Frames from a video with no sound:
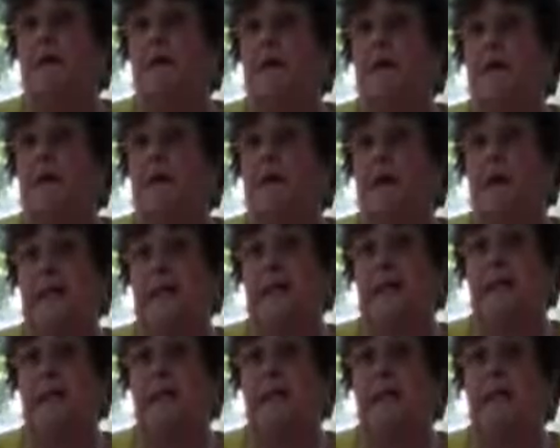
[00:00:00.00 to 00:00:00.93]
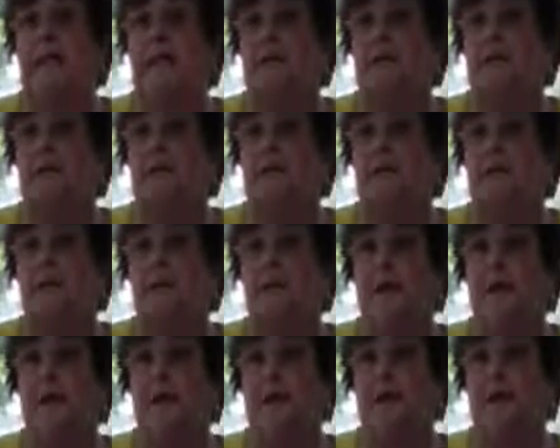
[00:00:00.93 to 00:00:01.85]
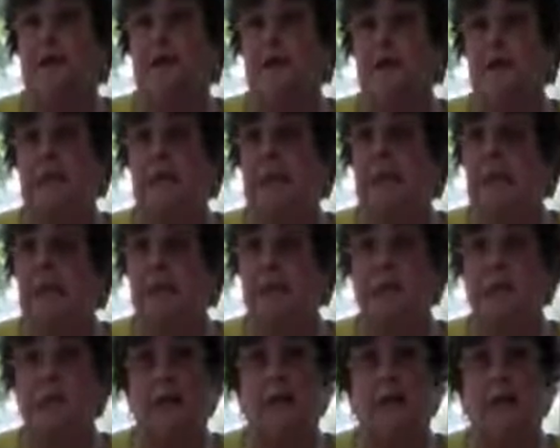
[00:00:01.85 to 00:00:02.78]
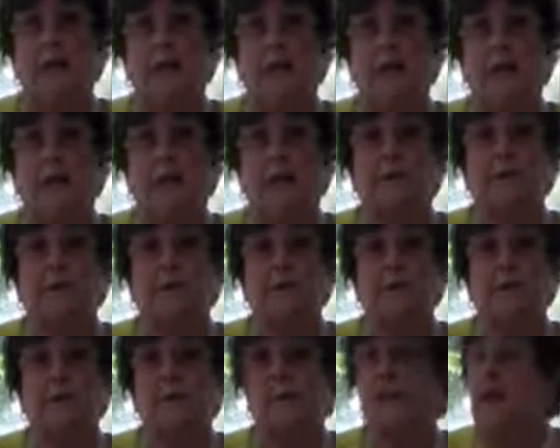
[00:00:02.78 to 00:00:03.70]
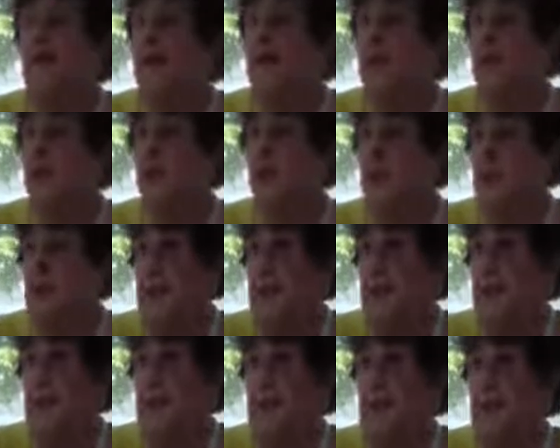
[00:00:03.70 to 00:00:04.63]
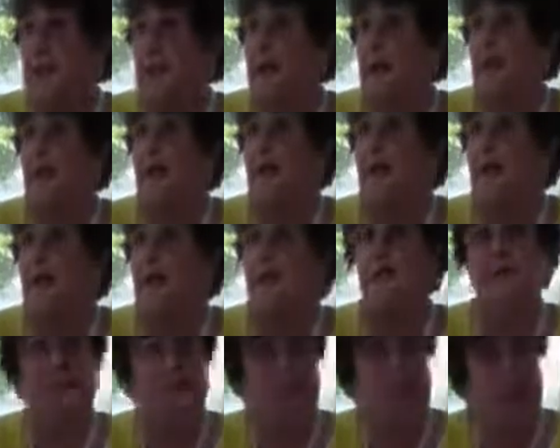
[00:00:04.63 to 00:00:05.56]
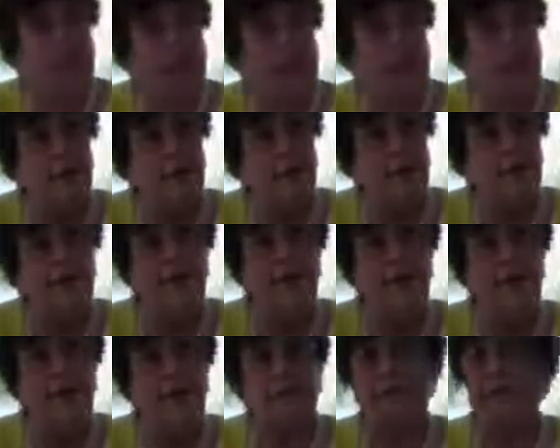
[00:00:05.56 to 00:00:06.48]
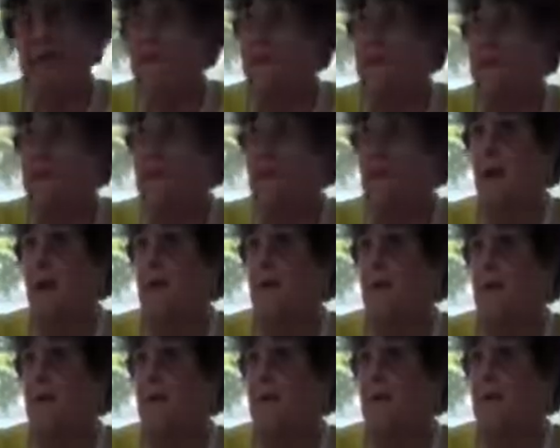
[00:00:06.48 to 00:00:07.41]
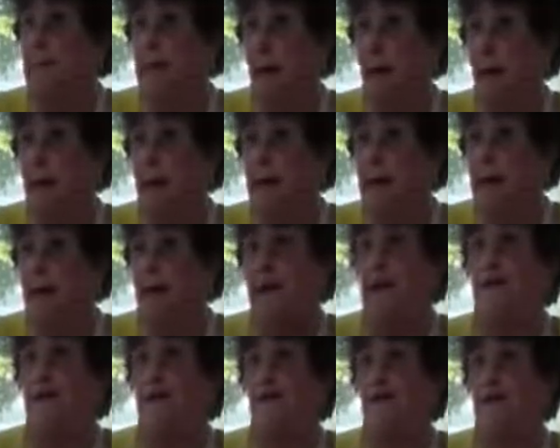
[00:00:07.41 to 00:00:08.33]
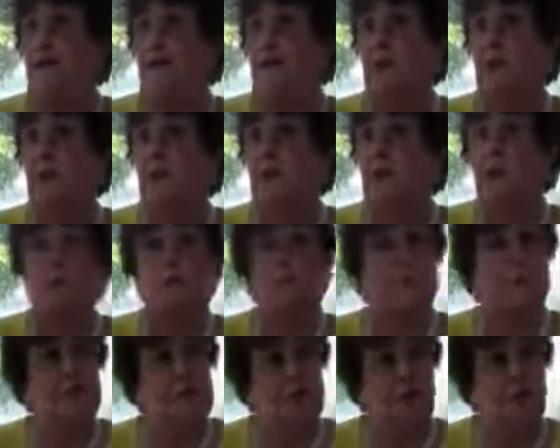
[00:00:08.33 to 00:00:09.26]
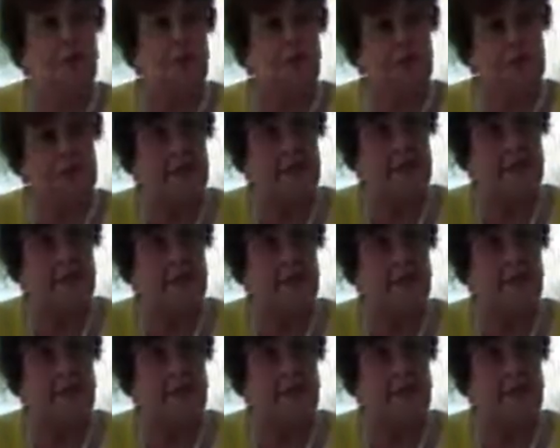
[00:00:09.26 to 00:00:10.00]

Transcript: late 1930s. And they came because their son, Bud Groessl, was at a Boy Scout